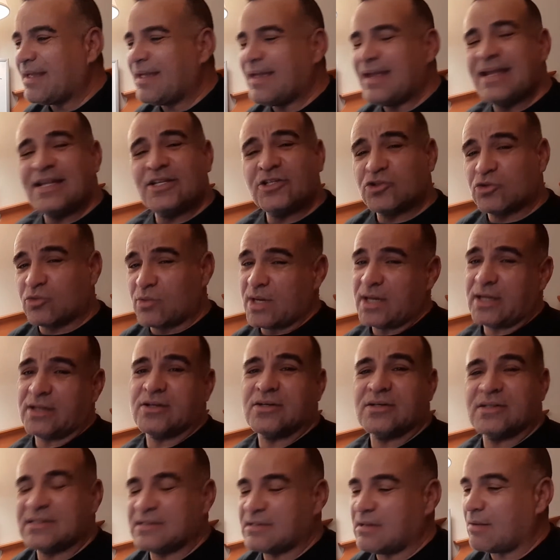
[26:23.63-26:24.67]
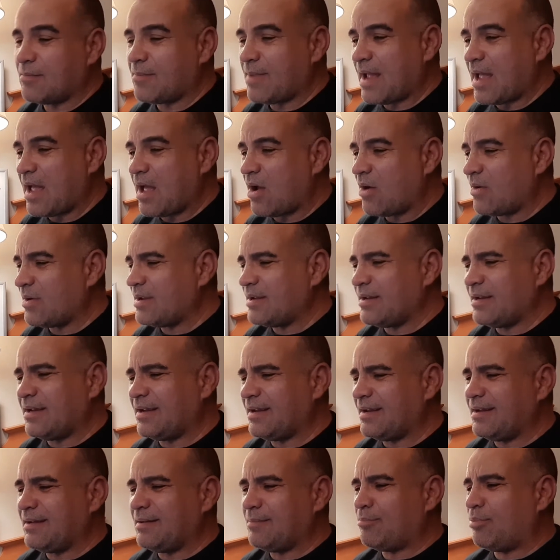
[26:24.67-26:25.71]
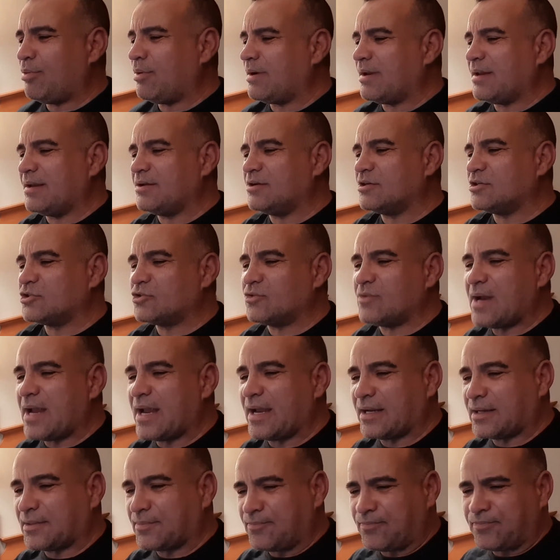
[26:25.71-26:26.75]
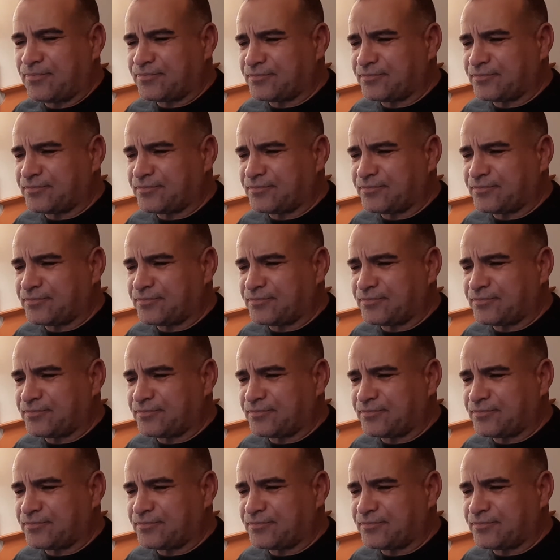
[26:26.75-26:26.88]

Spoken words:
He tricked her somehow. He put it in her drink.